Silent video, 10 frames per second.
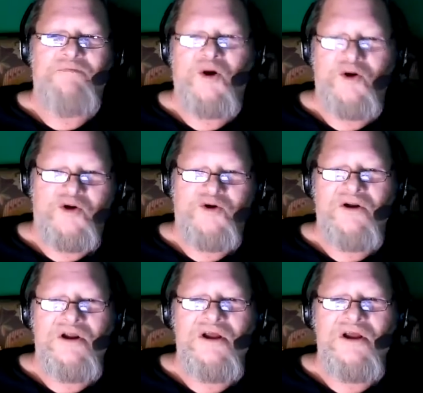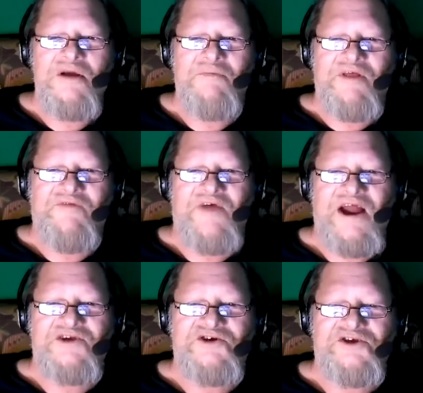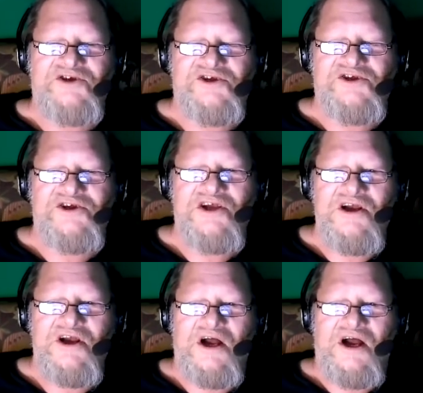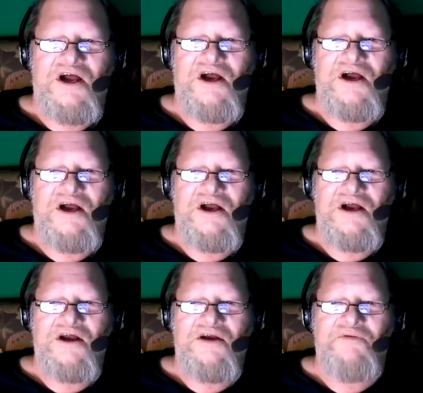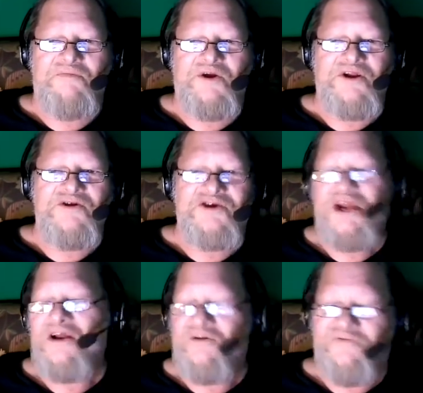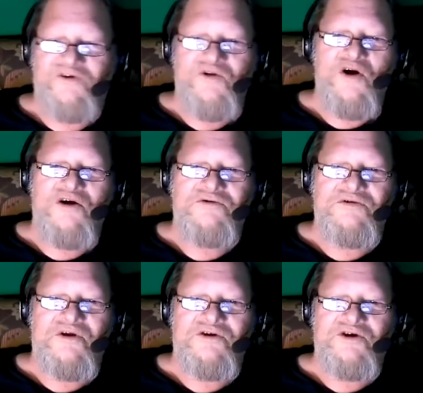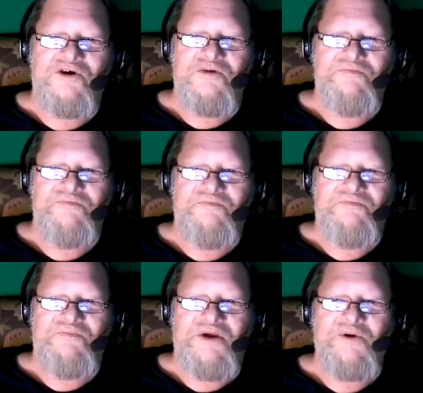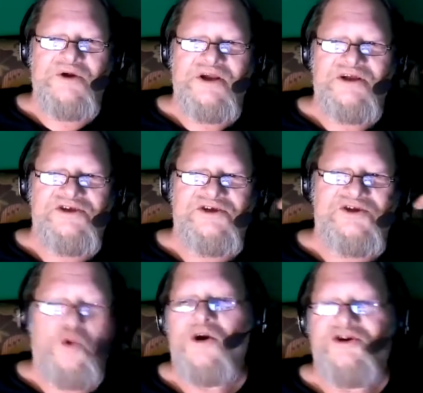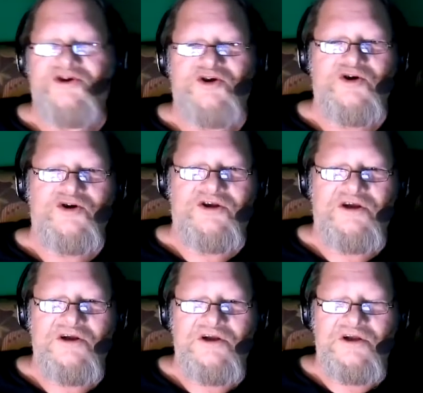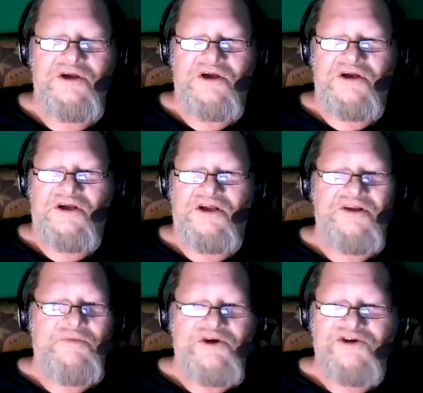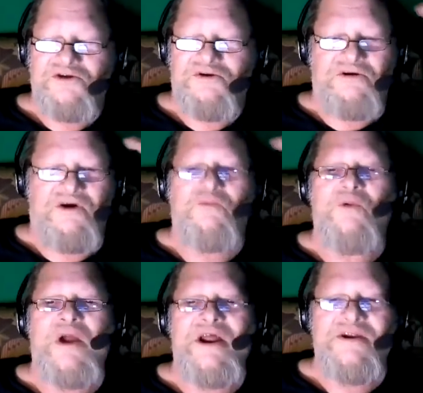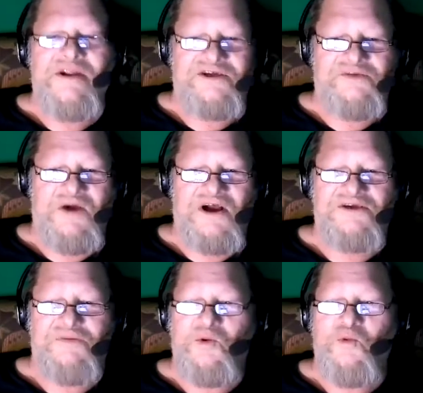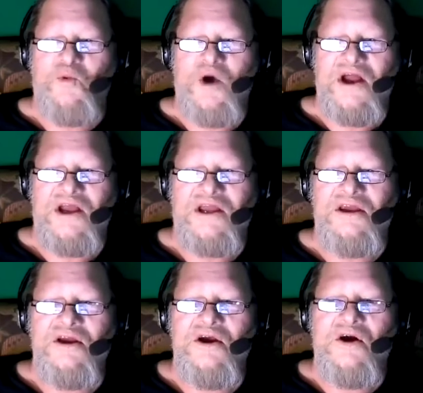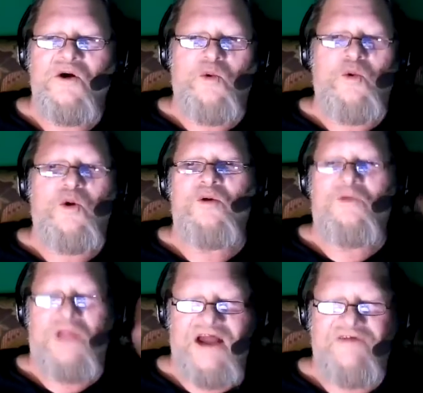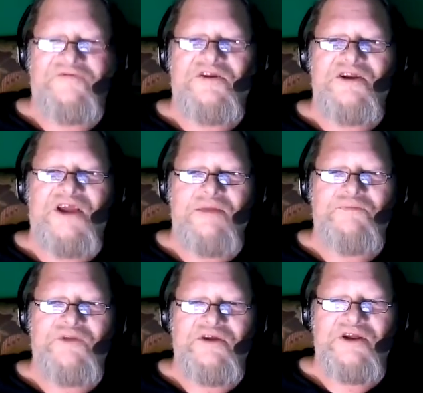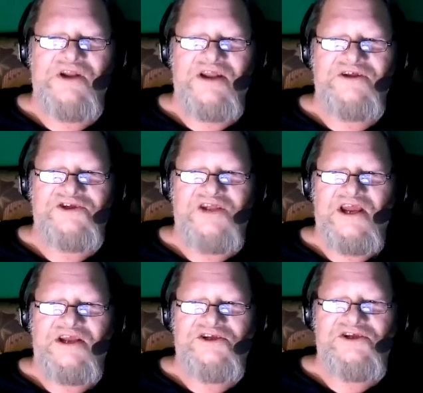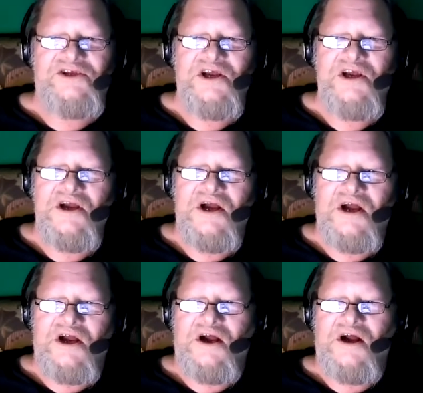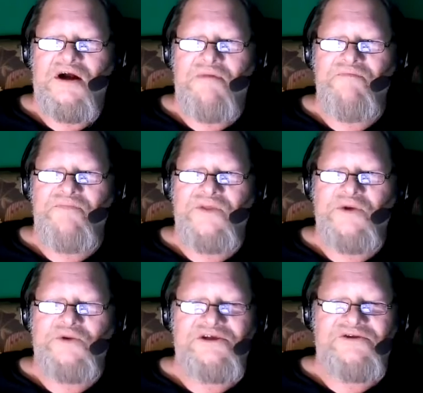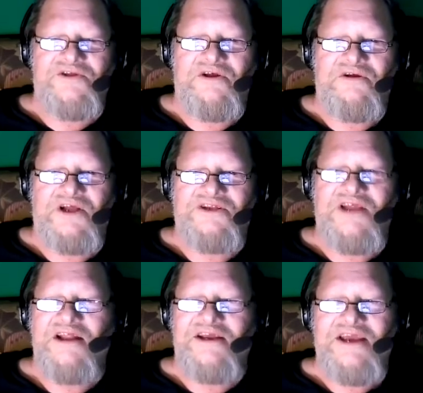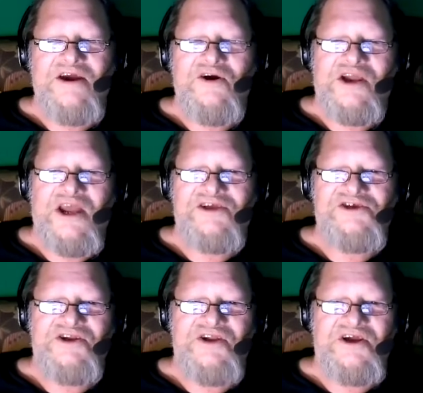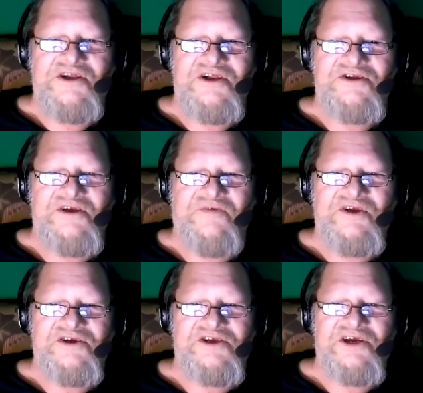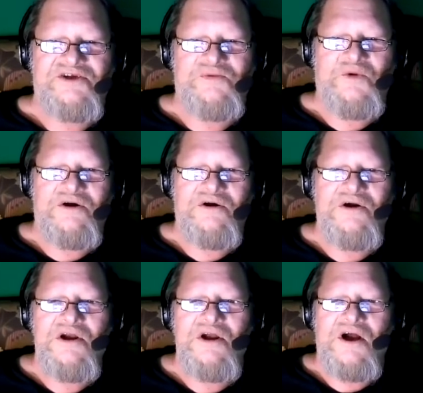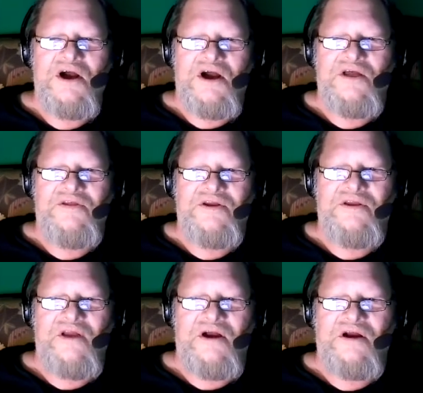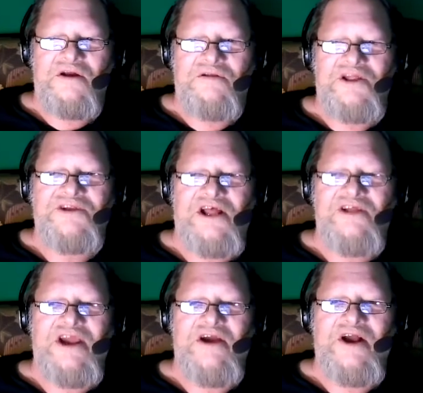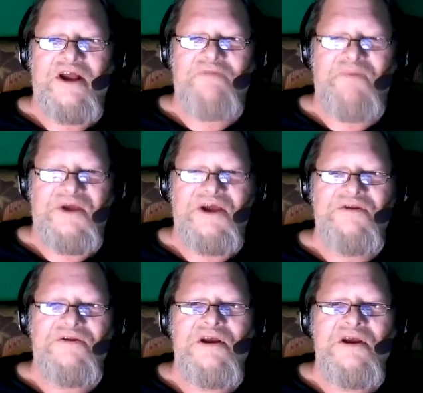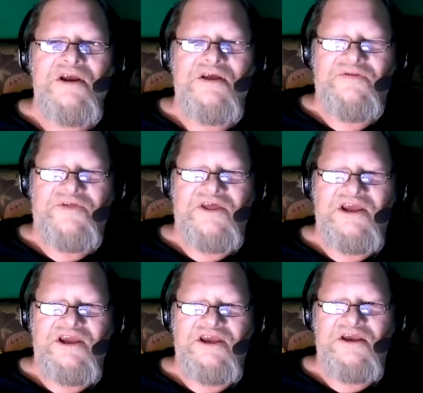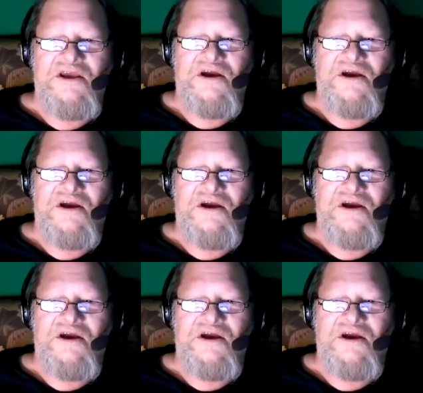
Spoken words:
murdered by the fascists, put in jail for long-term periods, tortured in the most horrendous possible way, or left and came to the United States. There was the Letelier case in 1976 where Letelier had been the